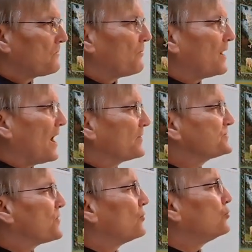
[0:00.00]
but
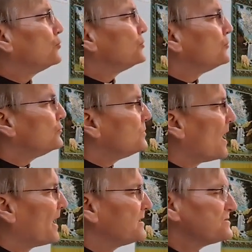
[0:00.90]
also who
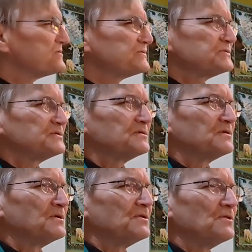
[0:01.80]
unites
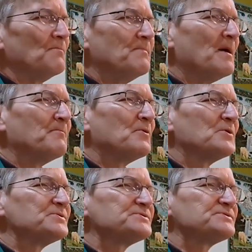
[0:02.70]
the
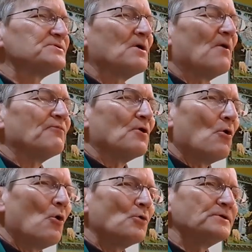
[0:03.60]
members of the
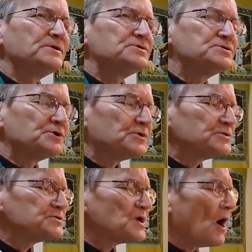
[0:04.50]
Holy
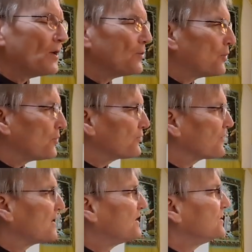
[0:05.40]
Church on earth
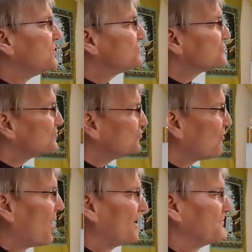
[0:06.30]
into
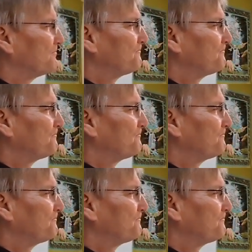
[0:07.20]
one,